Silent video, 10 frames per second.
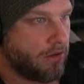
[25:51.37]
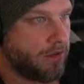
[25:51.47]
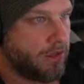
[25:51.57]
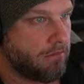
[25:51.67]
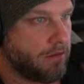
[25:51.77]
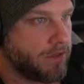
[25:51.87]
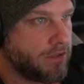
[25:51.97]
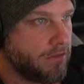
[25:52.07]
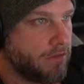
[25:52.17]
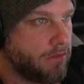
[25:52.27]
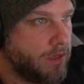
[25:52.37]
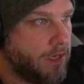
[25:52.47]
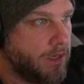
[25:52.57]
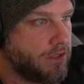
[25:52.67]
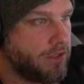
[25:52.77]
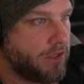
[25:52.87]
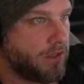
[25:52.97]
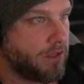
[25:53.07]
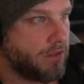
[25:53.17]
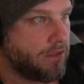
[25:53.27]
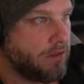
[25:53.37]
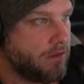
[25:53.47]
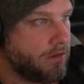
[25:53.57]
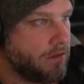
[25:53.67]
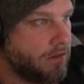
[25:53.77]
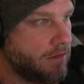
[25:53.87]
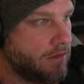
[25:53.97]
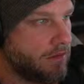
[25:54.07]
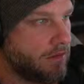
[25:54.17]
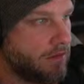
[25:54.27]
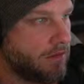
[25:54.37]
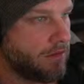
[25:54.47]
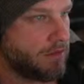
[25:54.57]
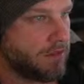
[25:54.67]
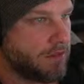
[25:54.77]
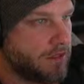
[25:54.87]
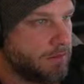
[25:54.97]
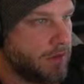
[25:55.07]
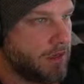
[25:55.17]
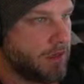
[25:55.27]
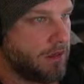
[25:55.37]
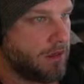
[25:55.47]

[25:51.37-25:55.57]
the original location, this is the Sputnik.